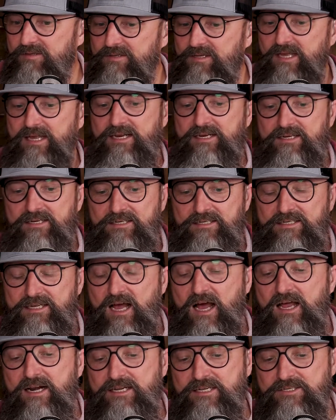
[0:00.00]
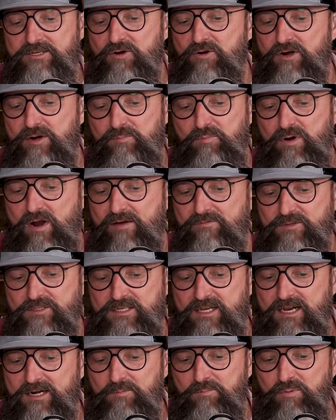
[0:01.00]
Like God has already
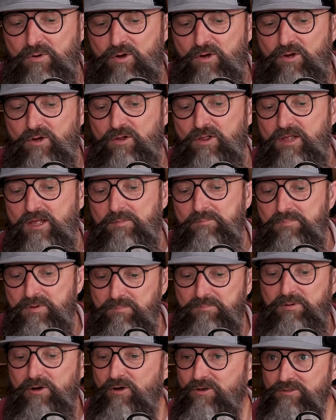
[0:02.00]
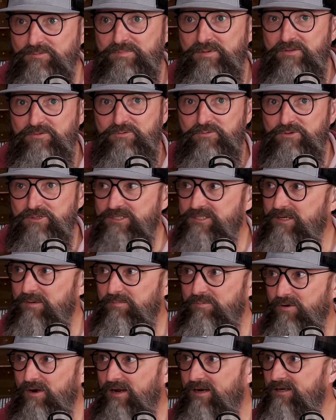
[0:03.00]
prophesied to Paul, but Paul's been through a
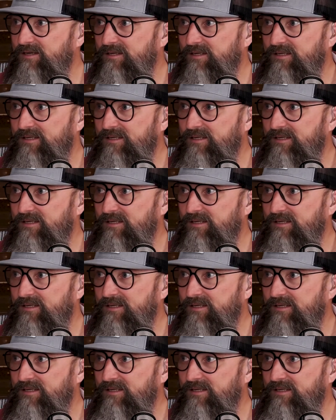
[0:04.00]
shipwreck.